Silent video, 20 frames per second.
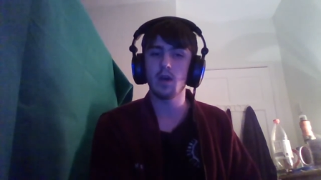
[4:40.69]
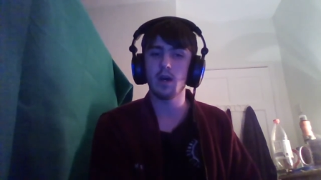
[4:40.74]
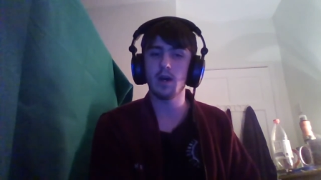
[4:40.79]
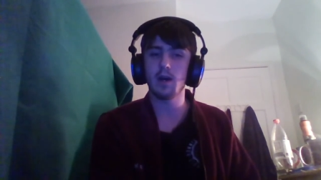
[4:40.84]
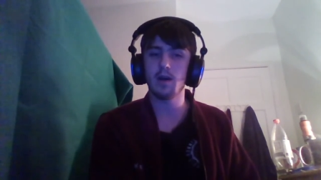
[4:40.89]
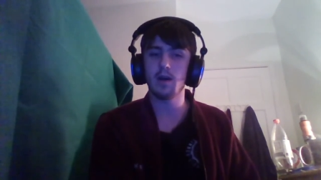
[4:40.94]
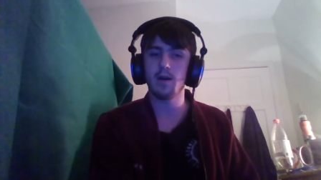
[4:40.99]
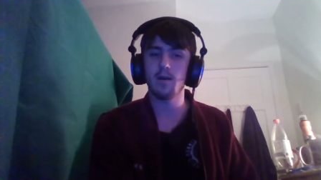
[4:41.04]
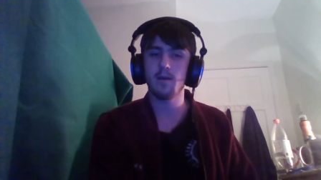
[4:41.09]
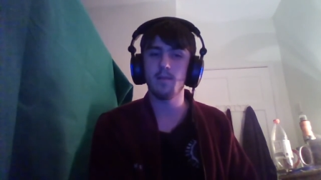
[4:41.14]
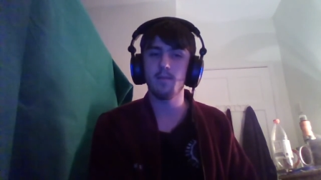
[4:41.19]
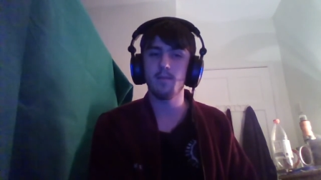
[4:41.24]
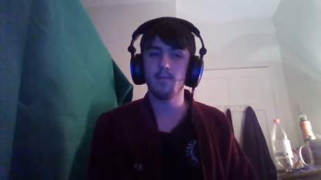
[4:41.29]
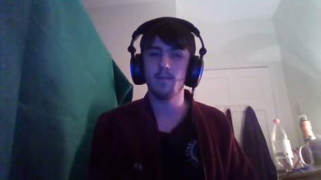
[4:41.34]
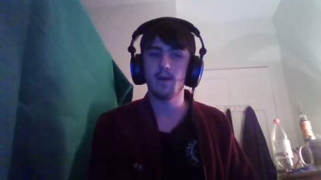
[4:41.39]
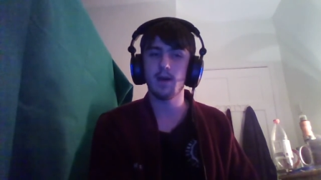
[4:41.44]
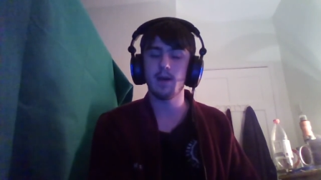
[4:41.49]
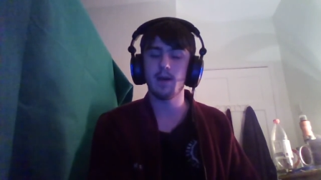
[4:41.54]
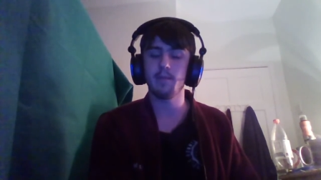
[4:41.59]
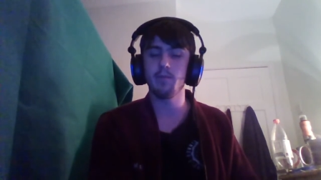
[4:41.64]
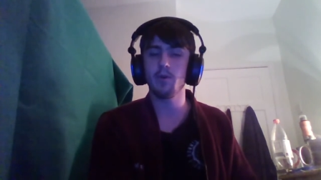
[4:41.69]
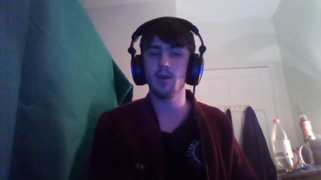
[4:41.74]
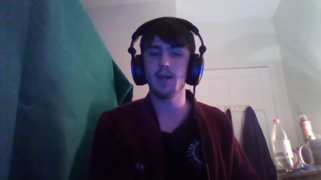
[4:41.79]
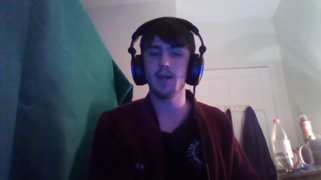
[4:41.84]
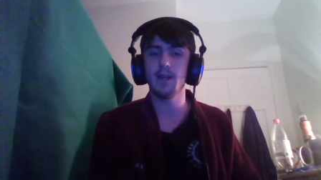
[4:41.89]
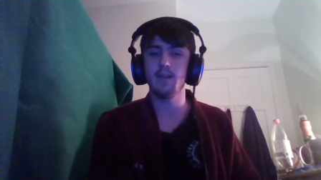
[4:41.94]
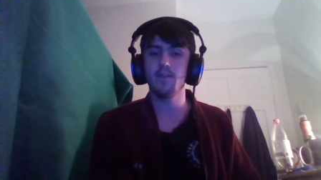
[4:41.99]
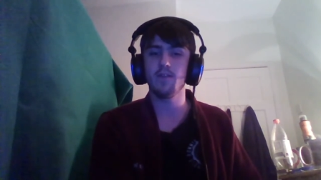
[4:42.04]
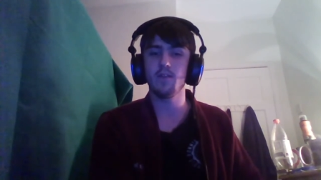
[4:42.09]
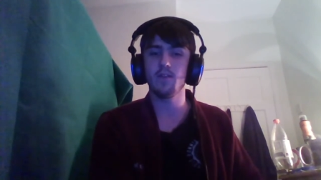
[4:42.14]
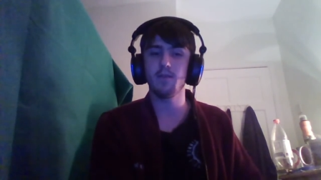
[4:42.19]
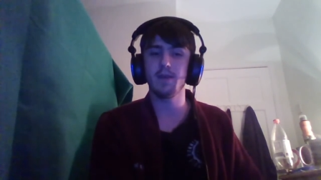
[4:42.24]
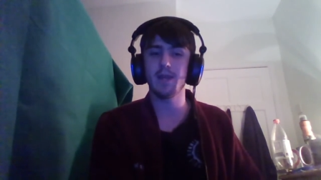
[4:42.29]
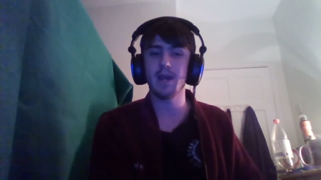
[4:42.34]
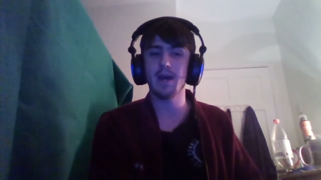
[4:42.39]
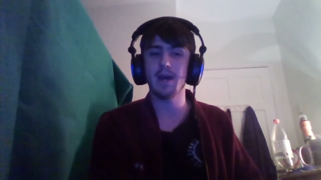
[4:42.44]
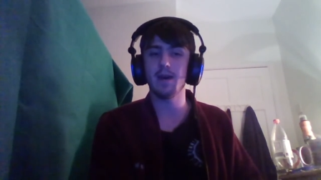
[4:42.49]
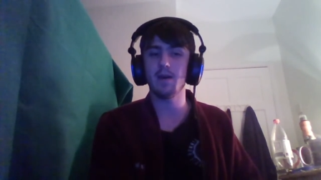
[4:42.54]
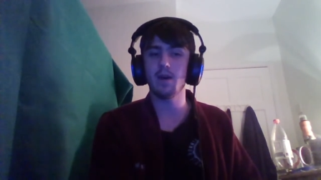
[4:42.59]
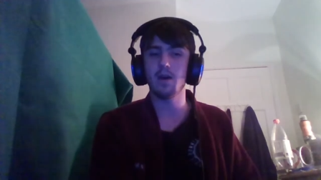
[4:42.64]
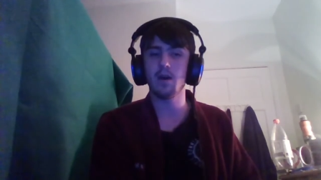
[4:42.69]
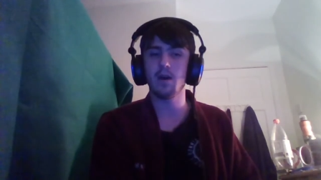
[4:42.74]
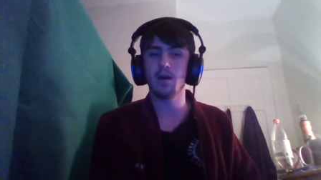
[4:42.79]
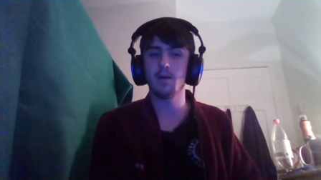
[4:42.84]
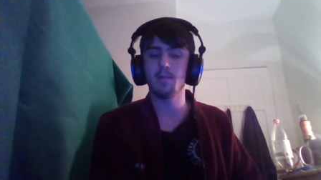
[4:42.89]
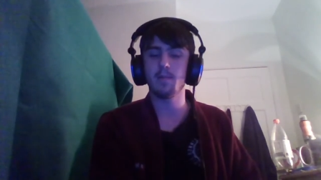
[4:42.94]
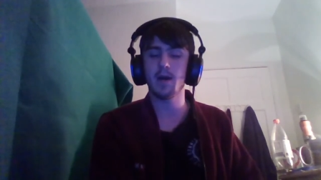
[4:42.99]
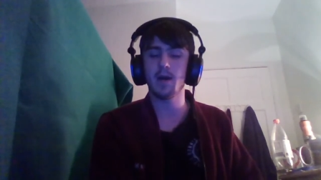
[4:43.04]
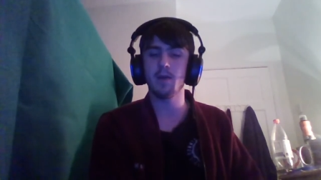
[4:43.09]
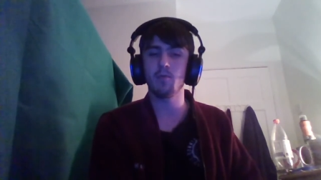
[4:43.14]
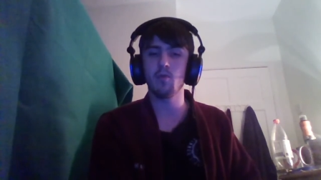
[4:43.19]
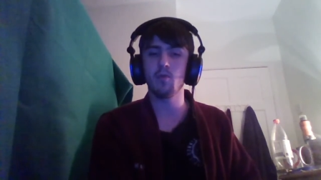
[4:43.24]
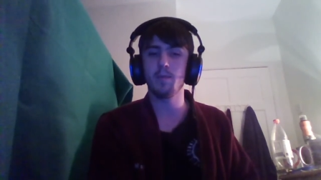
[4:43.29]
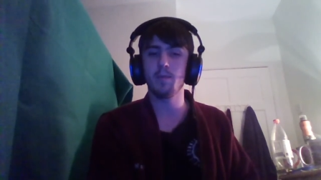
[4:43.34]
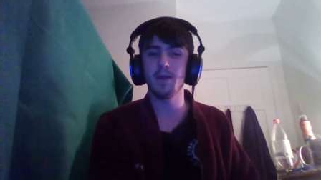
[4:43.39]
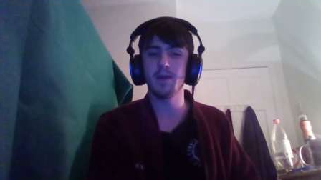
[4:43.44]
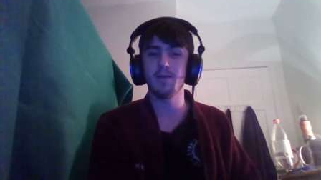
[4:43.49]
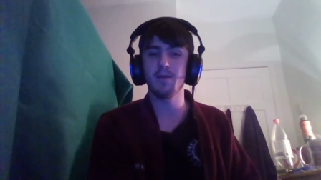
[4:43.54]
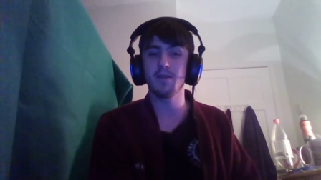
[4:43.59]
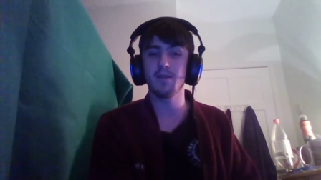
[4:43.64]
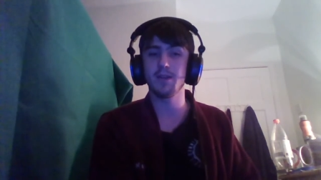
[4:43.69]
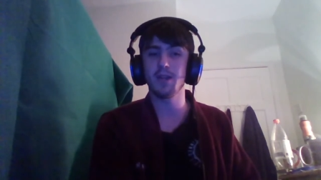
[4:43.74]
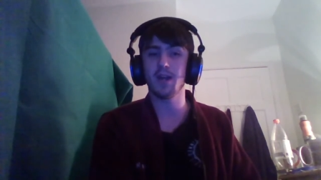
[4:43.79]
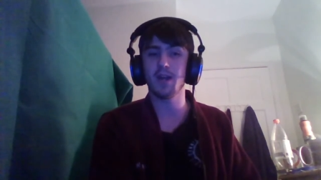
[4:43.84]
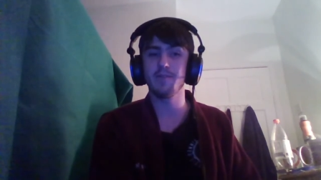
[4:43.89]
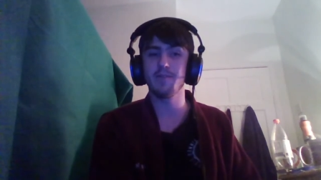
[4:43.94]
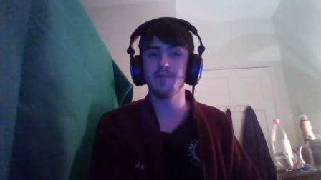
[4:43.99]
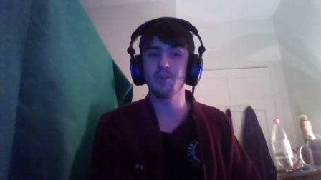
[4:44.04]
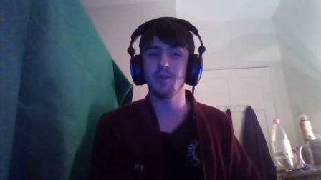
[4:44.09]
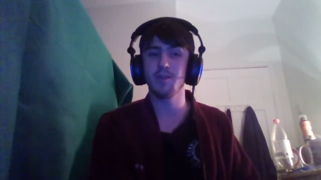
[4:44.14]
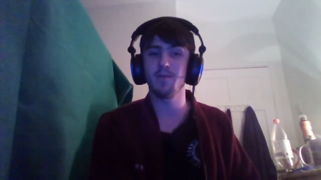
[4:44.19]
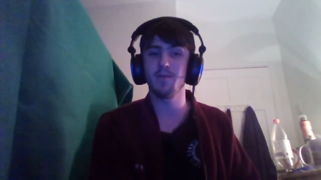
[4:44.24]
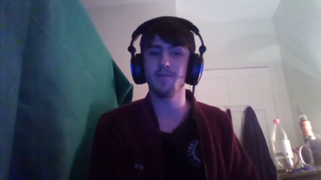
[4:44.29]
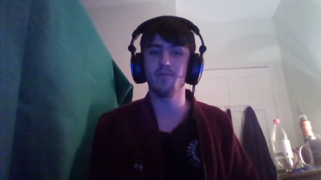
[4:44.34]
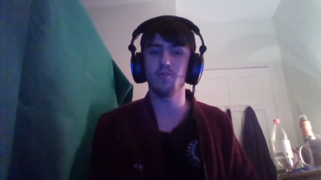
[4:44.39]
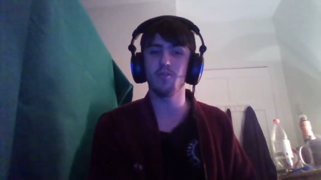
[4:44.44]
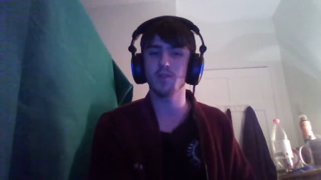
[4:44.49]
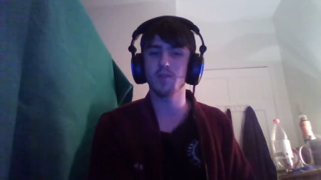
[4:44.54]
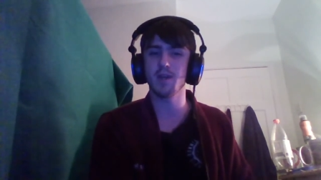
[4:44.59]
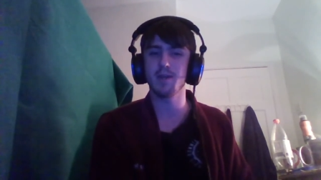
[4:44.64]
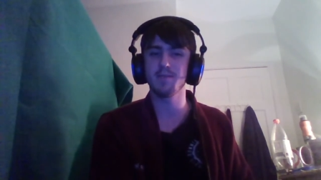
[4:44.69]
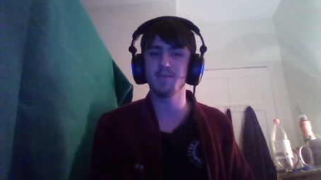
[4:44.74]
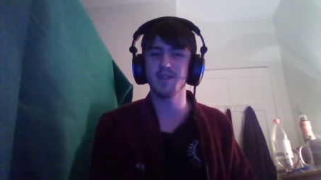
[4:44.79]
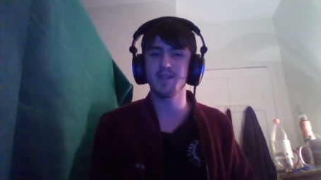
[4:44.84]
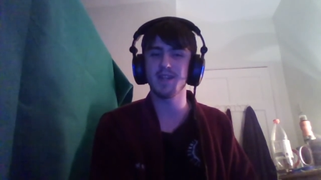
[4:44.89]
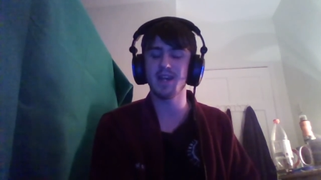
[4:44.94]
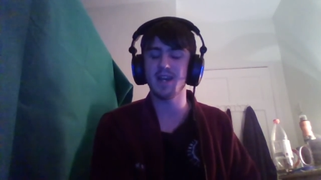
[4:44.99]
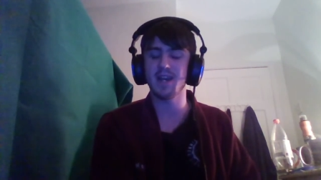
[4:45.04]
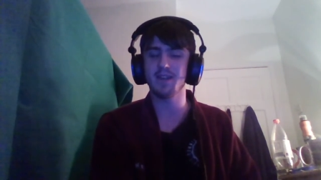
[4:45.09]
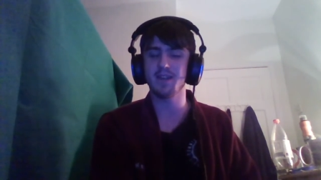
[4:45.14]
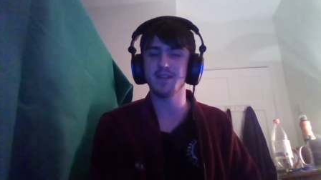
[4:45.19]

um, I'm not in, so yeah, um, I will be live streaming four times a day.